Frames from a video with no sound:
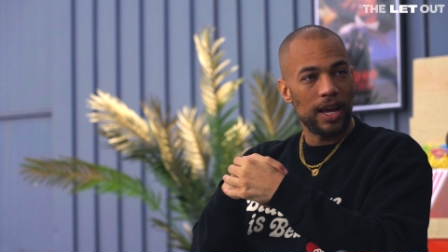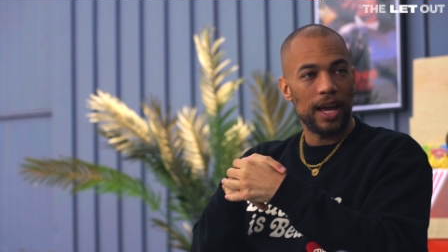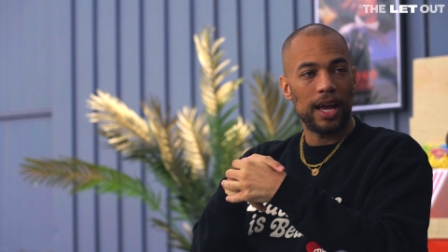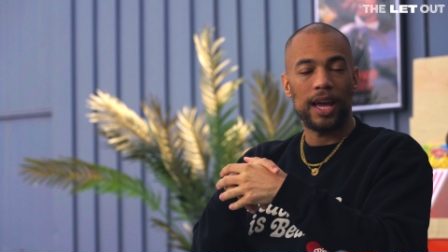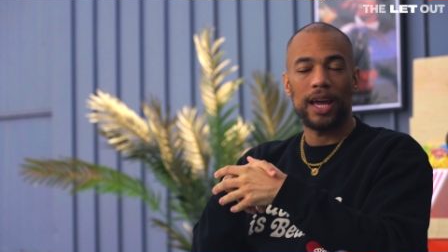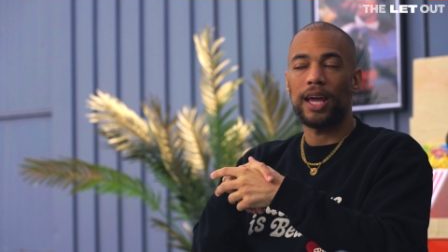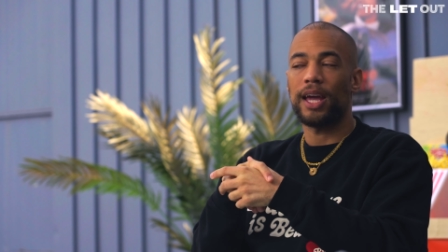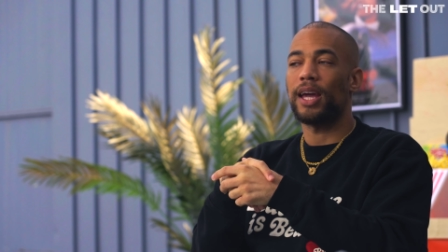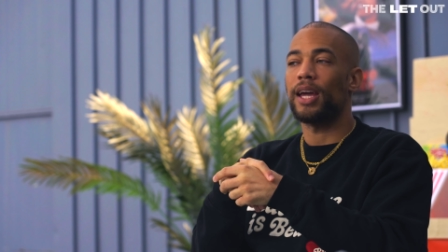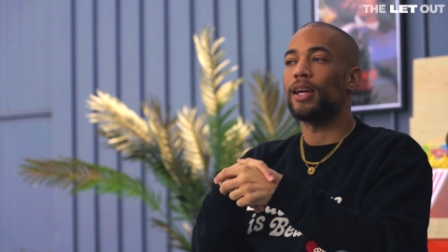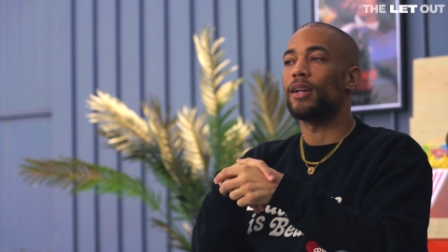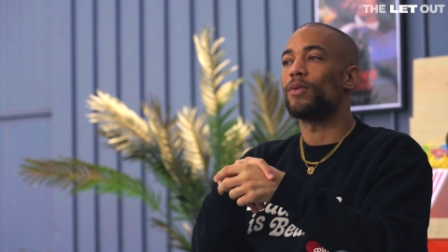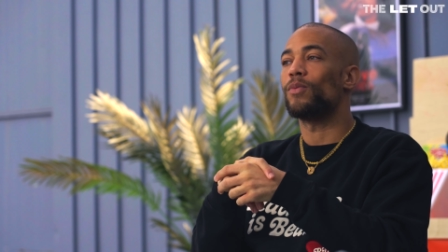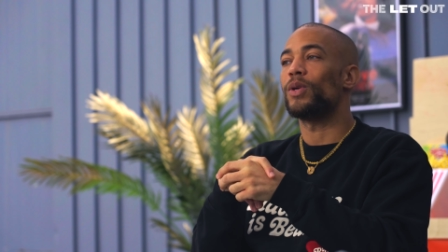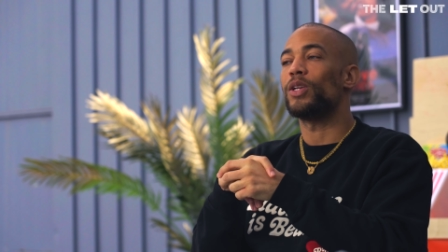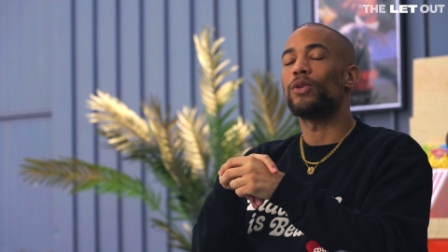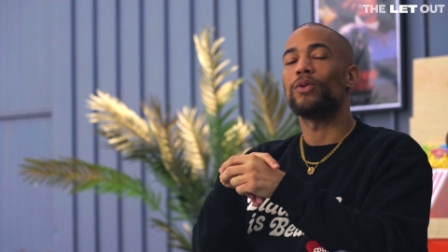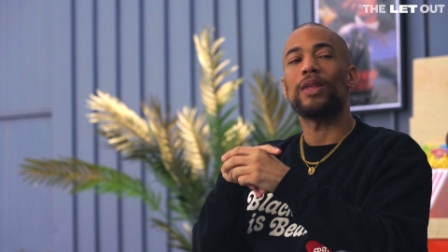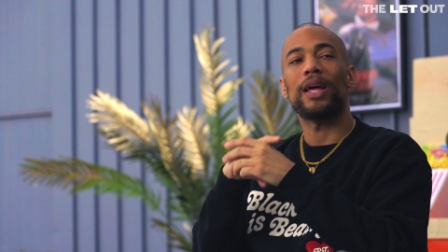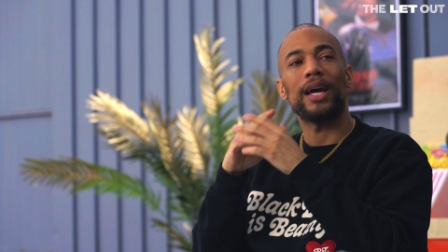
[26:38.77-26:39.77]
And
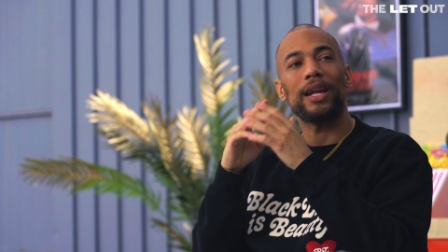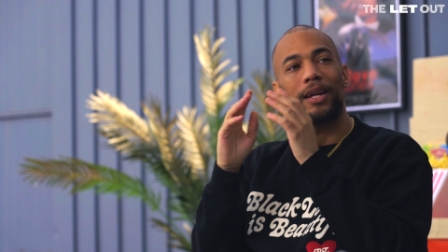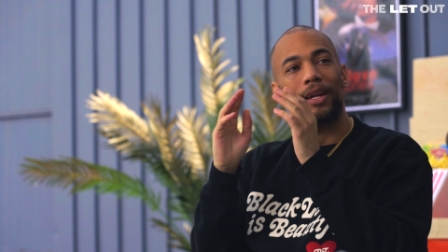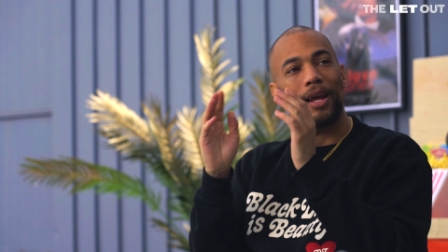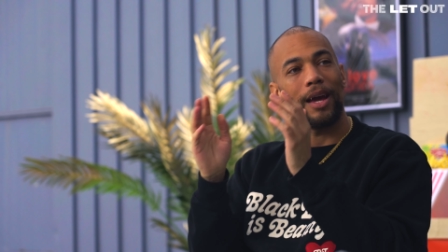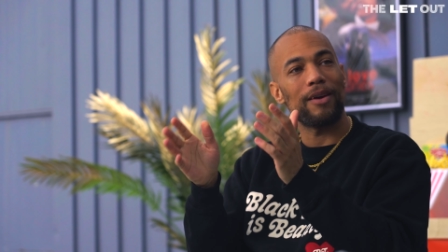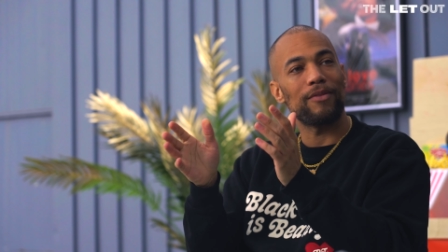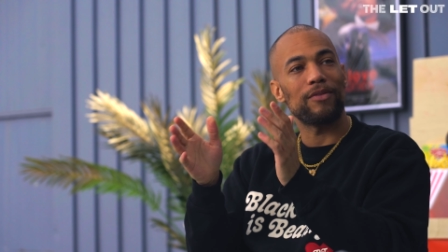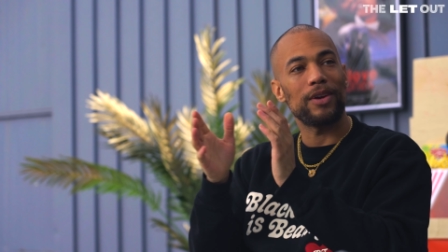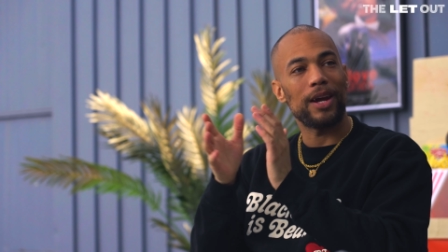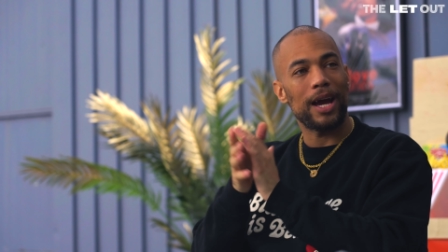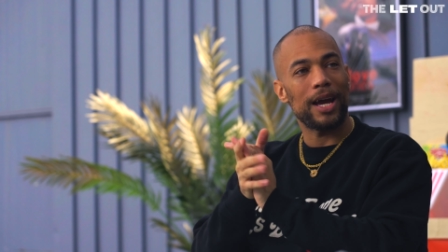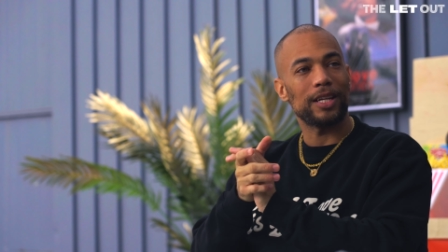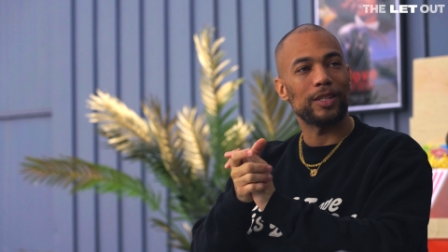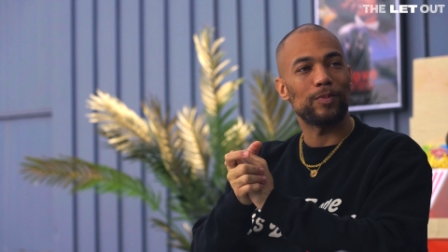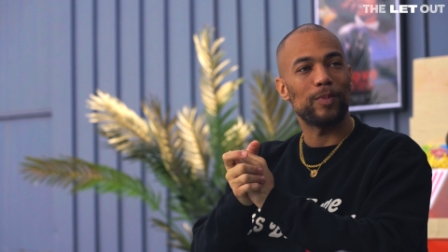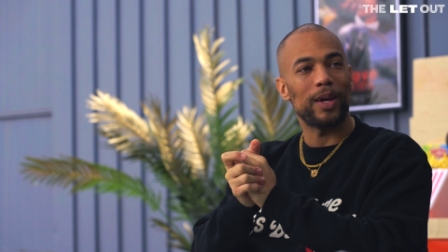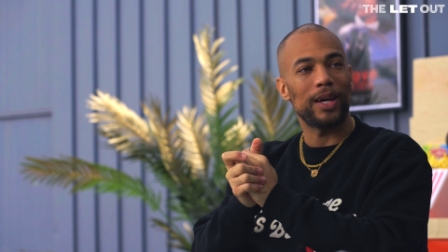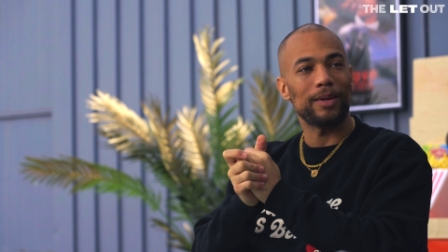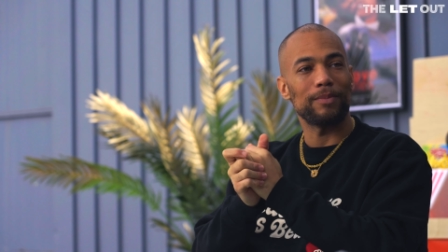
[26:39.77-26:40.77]
we do that in every
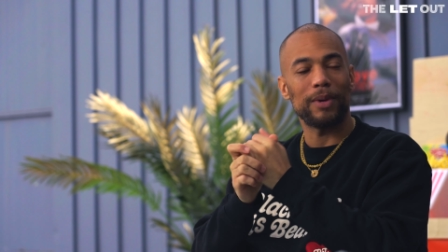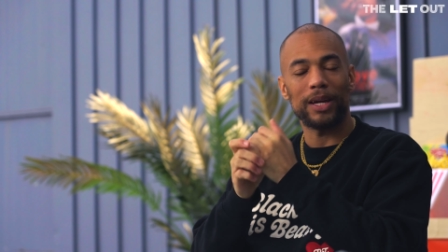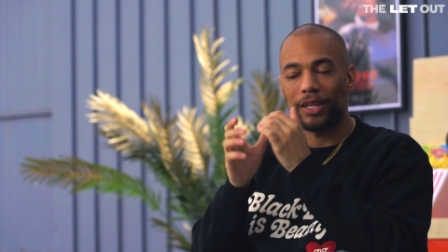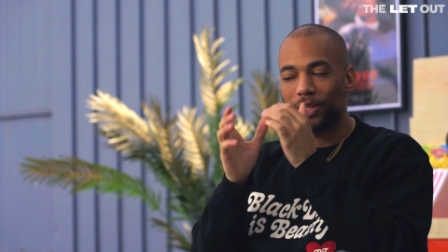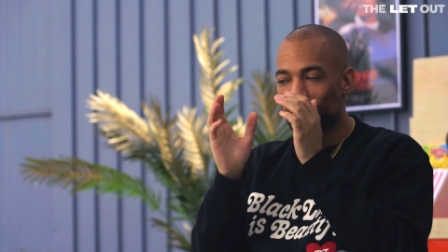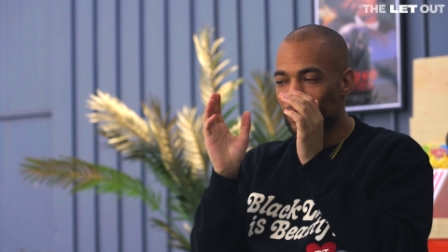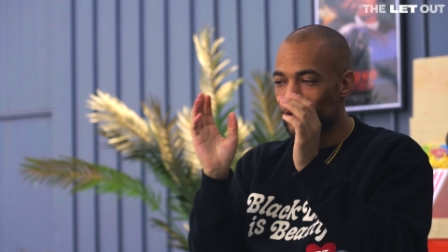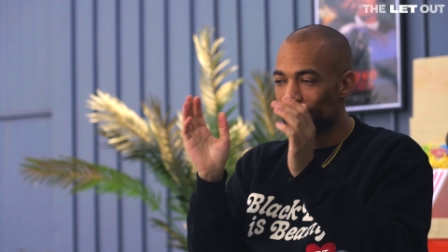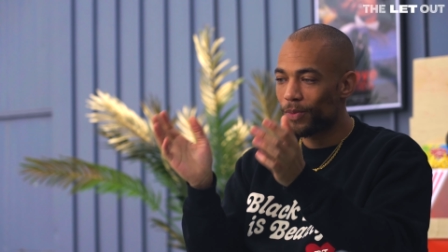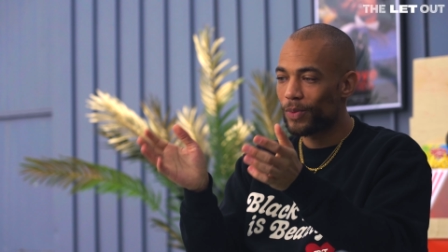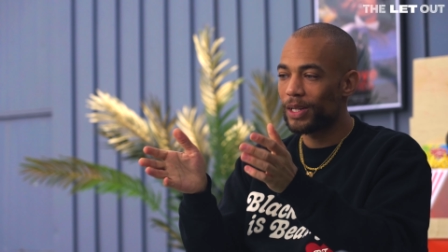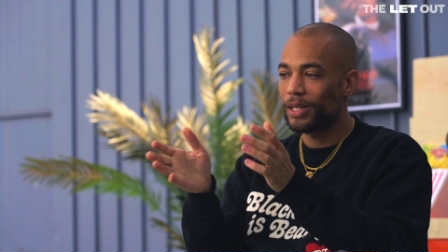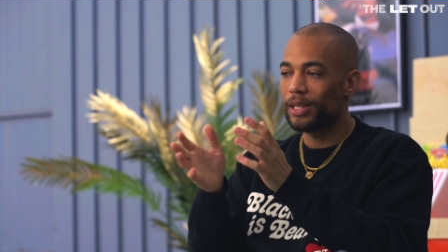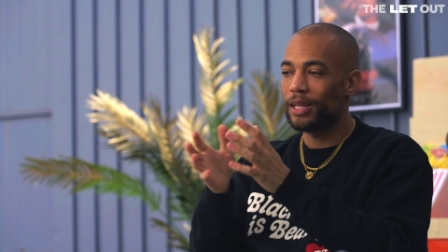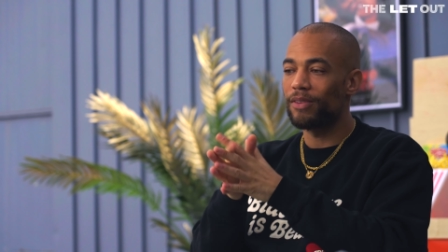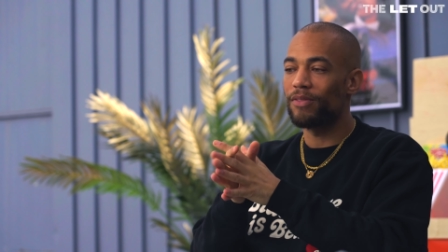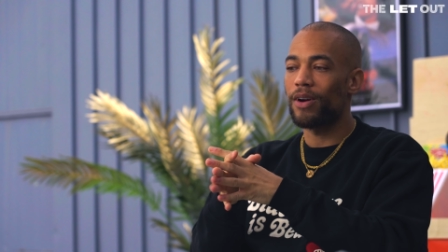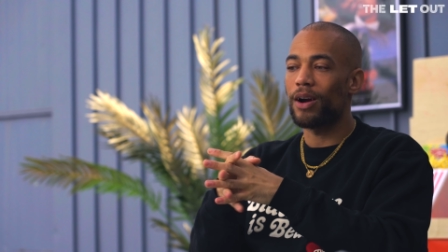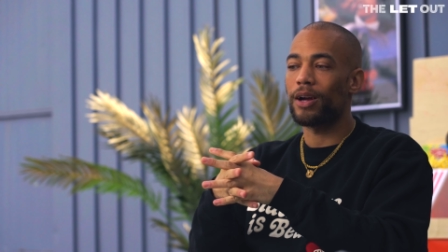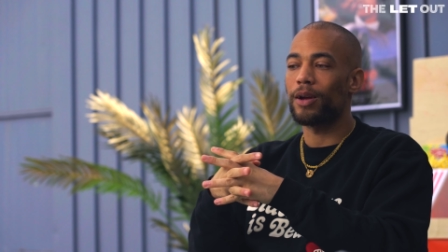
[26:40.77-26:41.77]
aspect, making sure that we
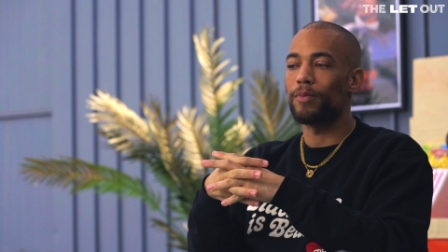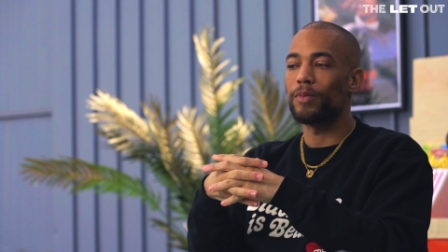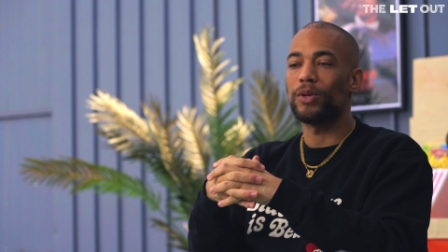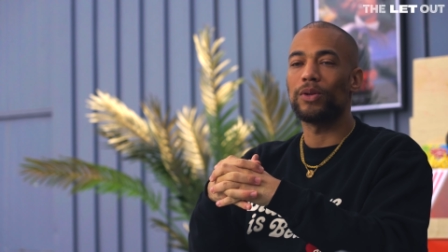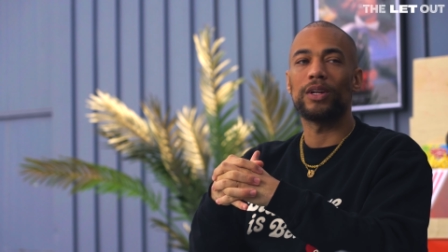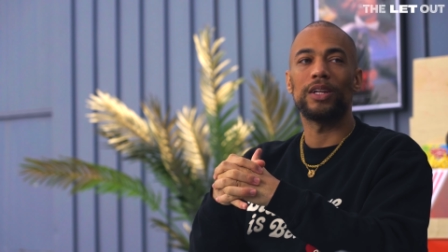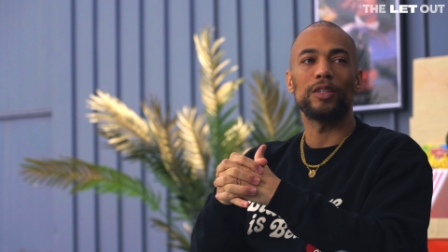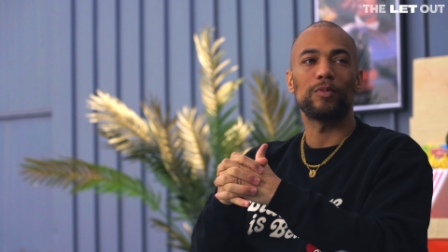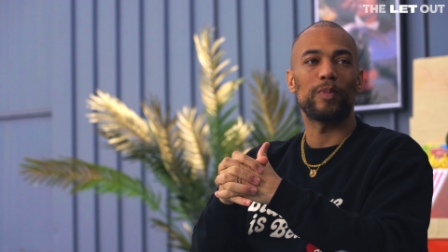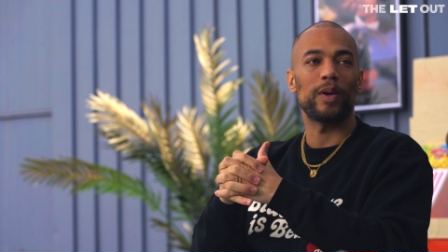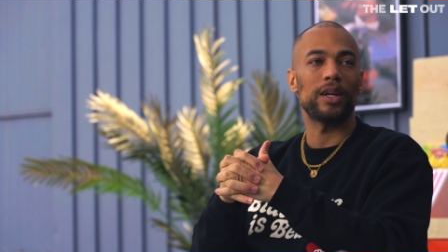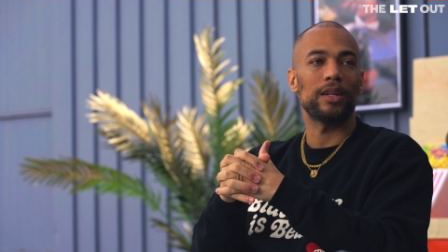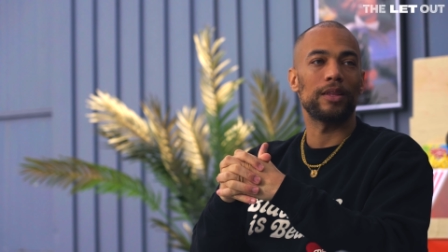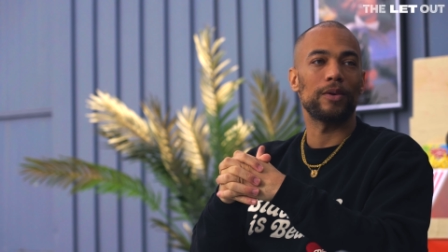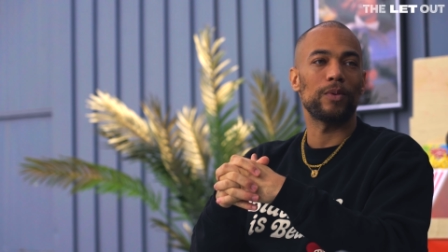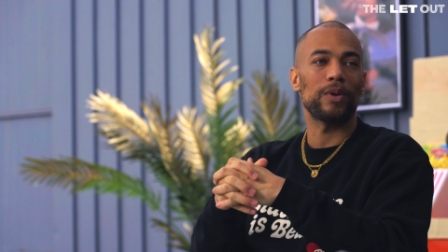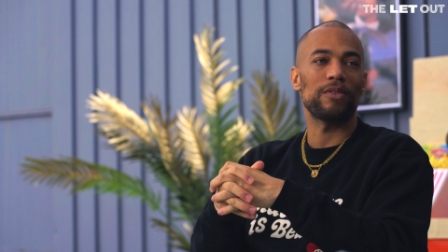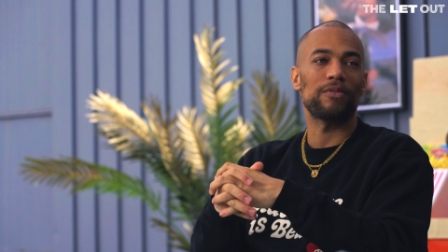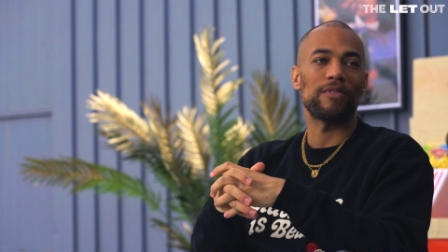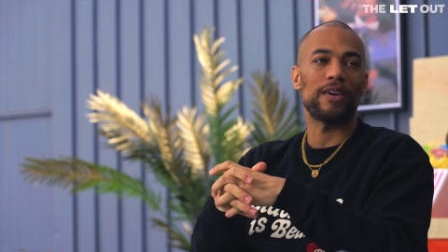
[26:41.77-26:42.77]
leave our communities better
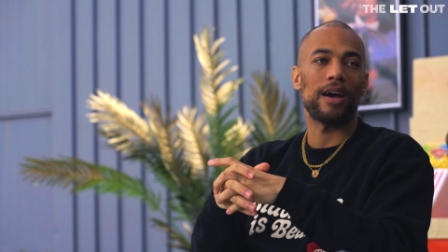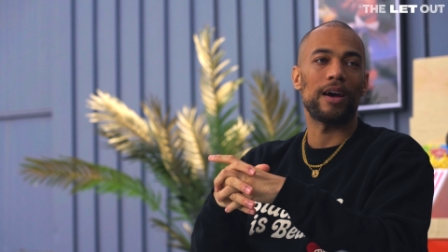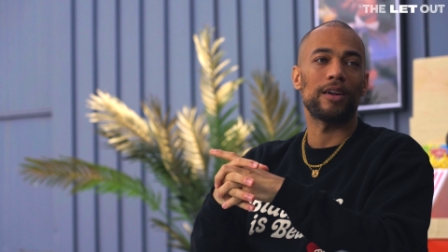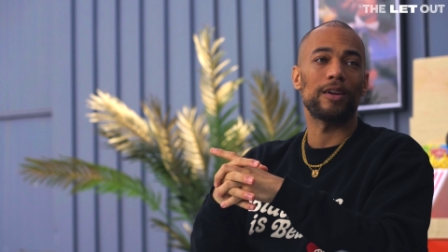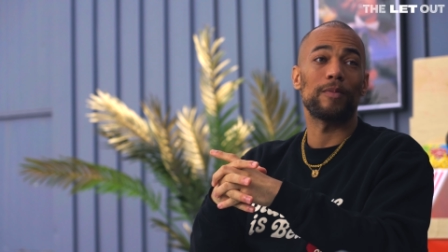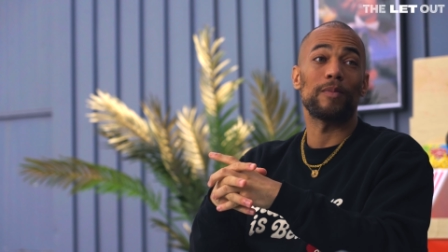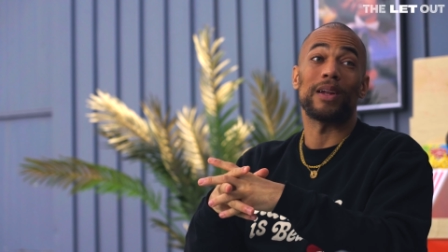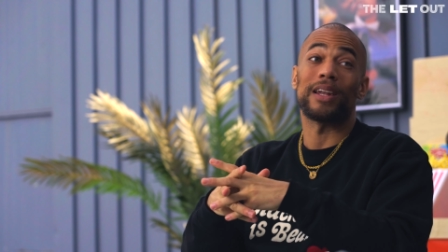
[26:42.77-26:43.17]
than we found them.